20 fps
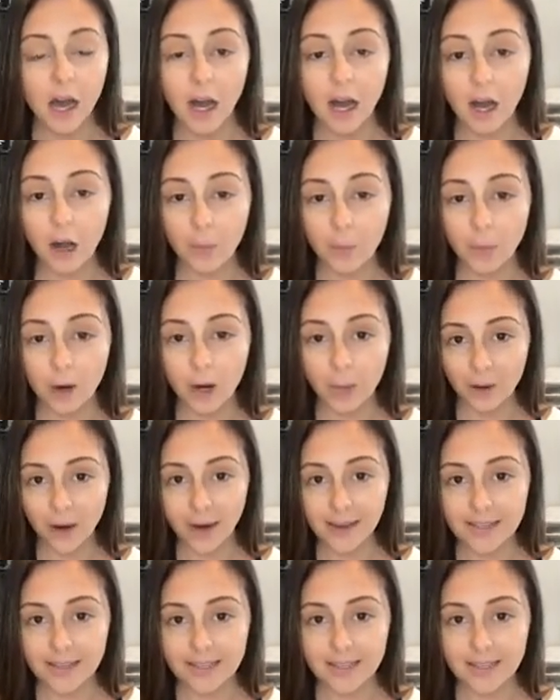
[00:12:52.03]
up our
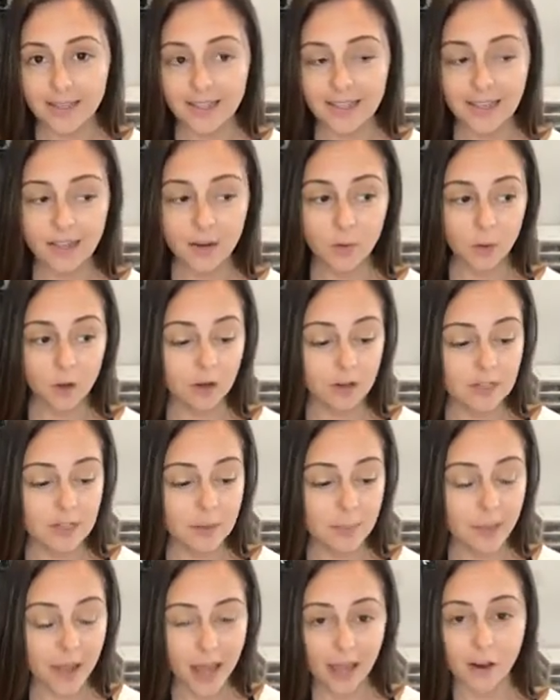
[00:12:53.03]
prices in order to
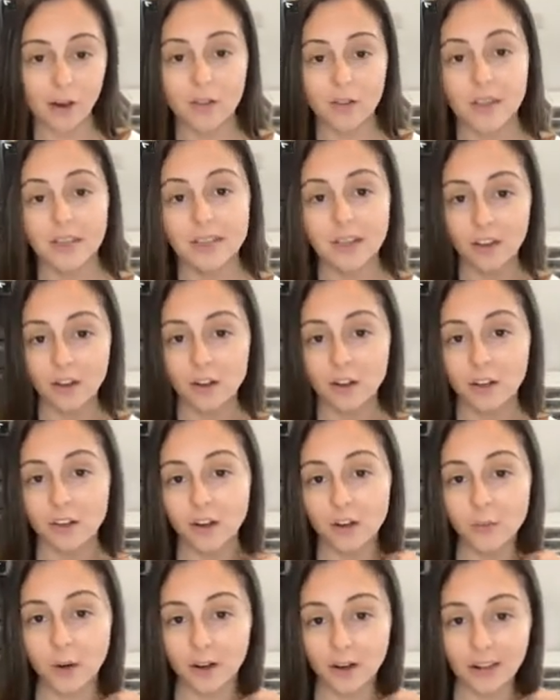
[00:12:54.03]
pay all these other
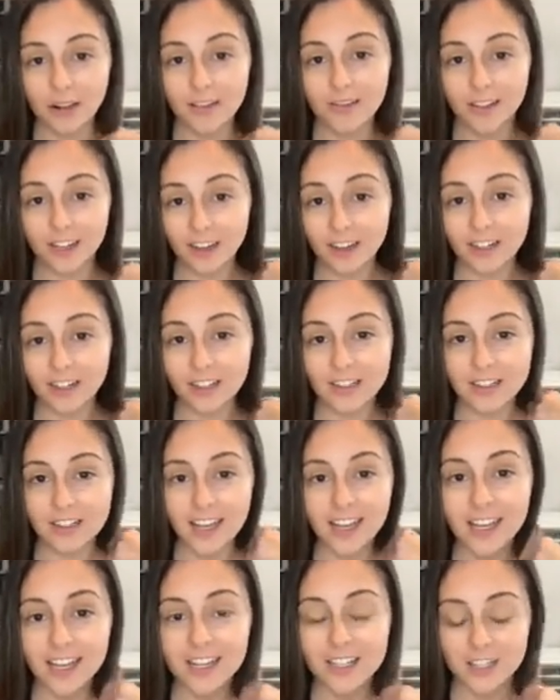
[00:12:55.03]
third-party vendors.
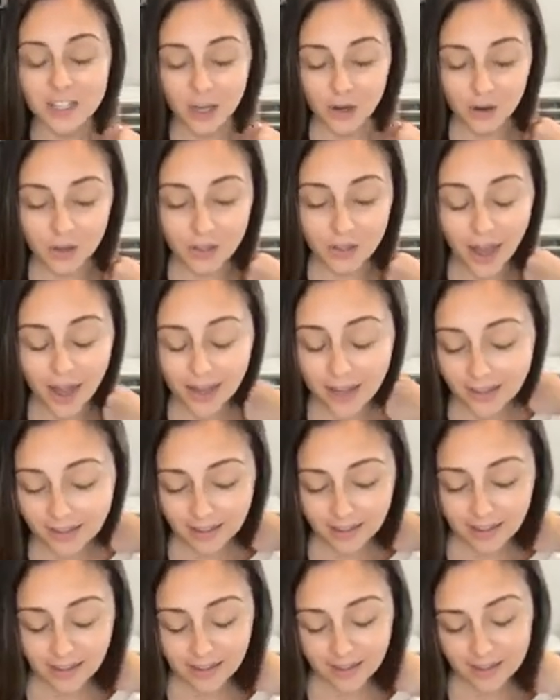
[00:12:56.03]
So that,
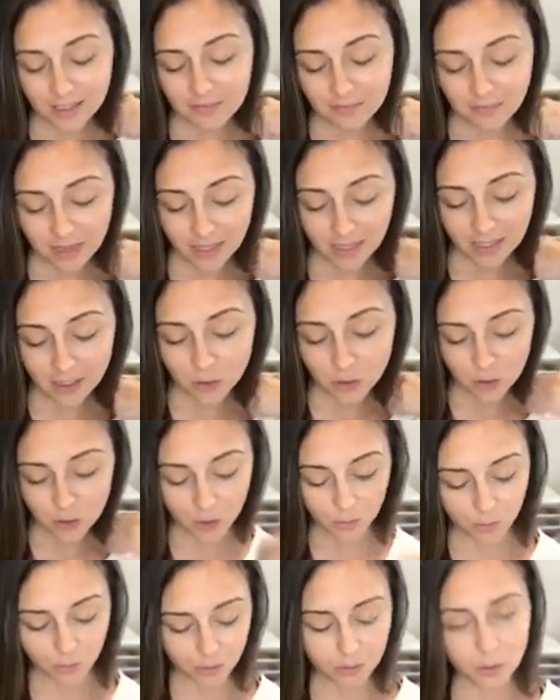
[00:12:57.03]
to me, is
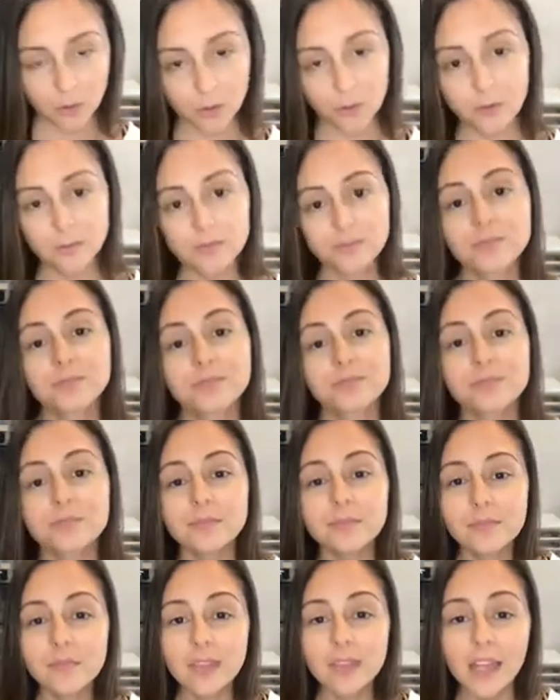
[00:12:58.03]
super cool.
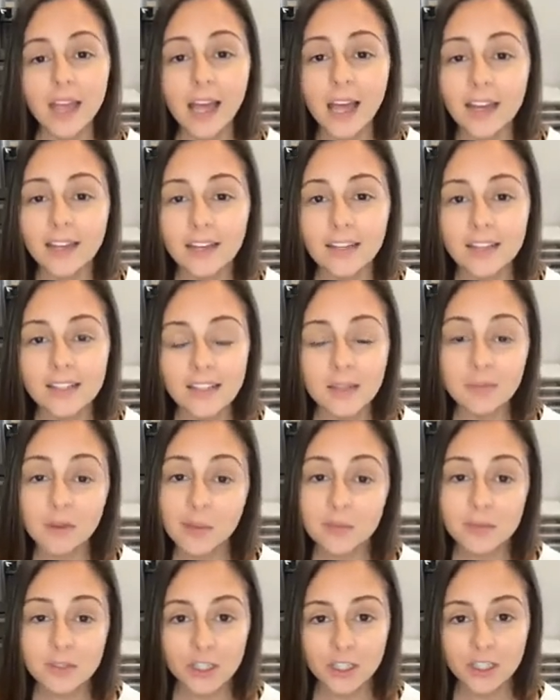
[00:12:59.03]
And
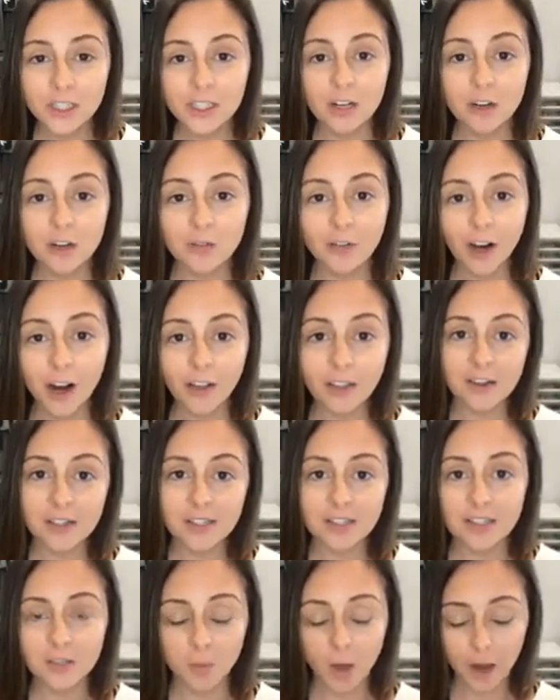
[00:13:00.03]
sometimes good to know for
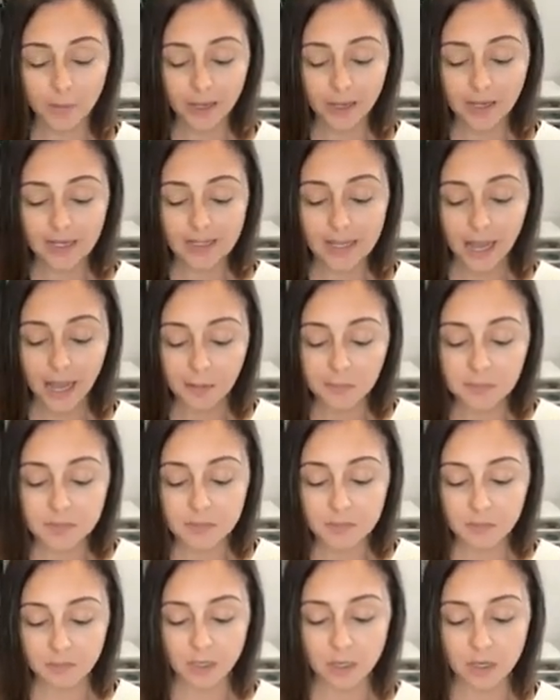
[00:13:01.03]
others as well, because it helps,
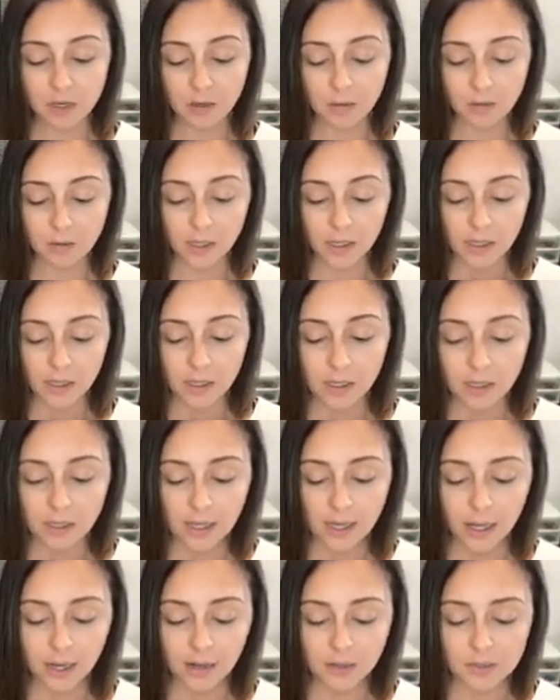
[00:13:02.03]
you know,
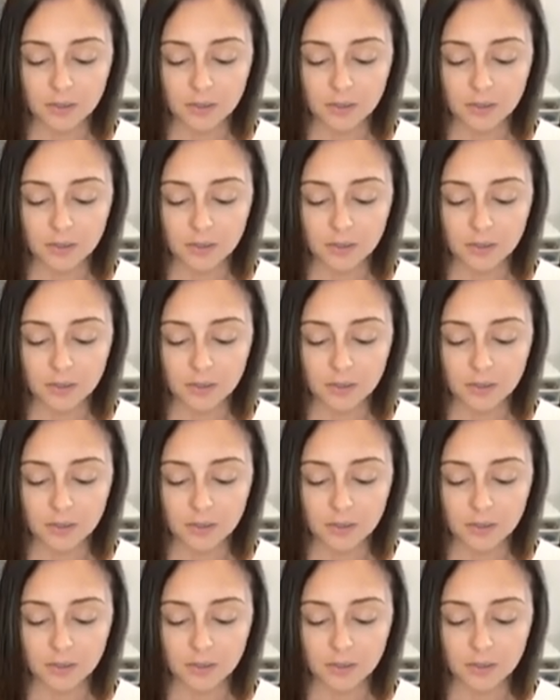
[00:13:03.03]
it